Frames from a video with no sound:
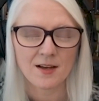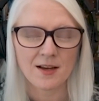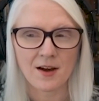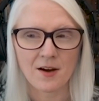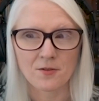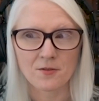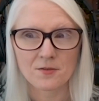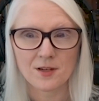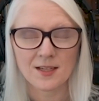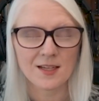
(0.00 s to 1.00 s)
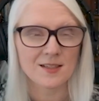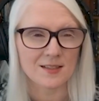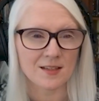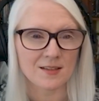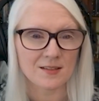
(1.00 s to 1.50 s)
Now, again, to
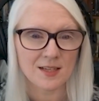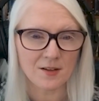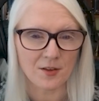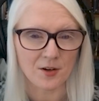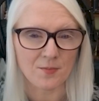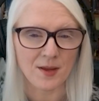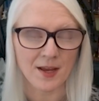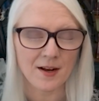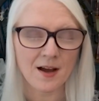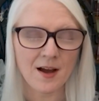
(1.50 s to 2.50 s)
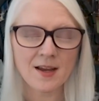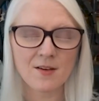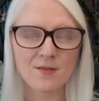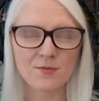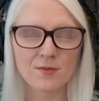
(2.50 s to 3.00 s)
set the scene a little bit, I
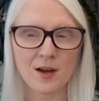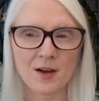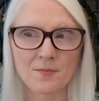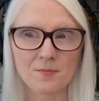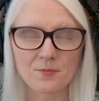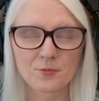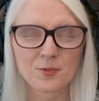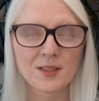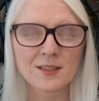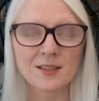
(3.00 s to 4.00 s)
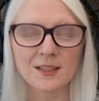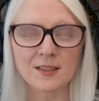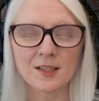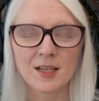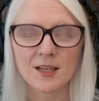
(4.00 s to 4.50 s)
have
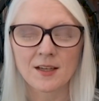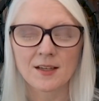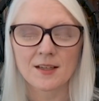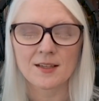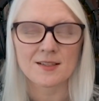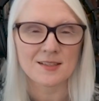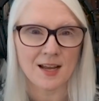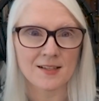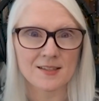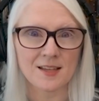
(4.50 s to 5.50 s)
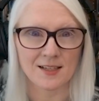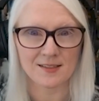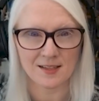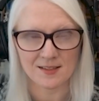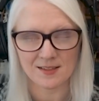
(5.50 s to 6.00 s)
really intense light
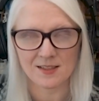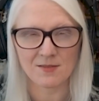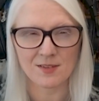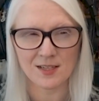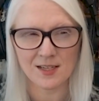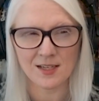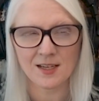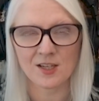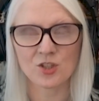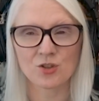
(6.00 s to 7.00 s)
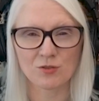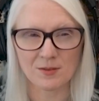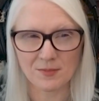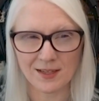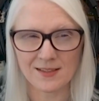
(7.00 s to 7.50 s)
sensitivity,
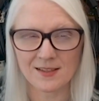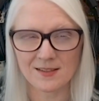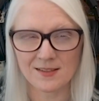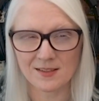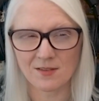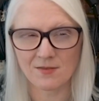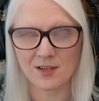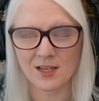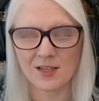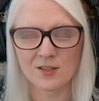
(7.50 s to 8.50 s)
extreme light sensitivity.